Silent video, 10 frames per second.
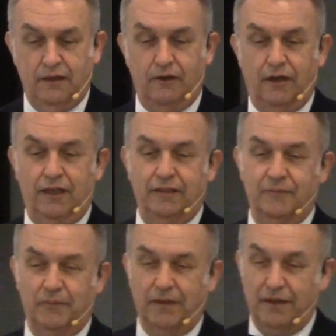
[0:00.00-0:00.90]
All right.
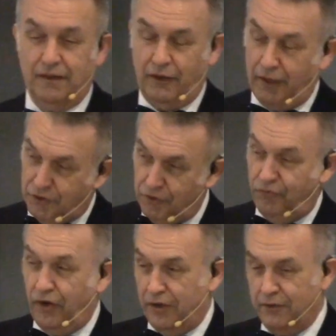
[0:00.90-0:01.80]
Now, I do
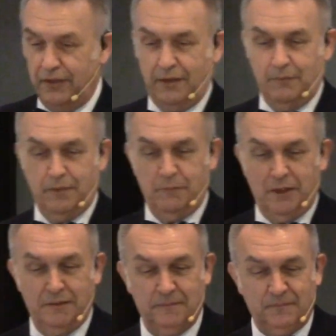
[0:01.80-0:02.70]
follow him a bit.